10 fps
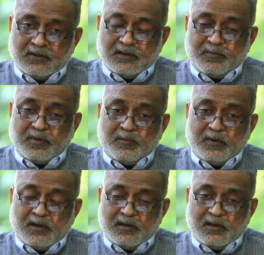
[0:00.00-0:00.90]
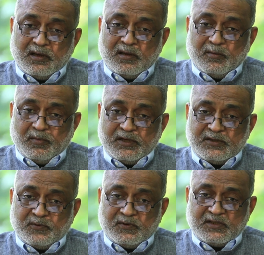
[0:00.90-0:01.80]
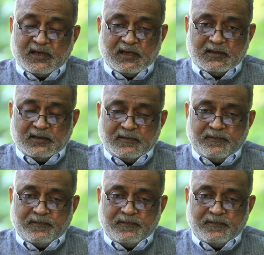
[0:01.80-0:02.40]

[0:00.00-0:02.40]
the permanent blissful state.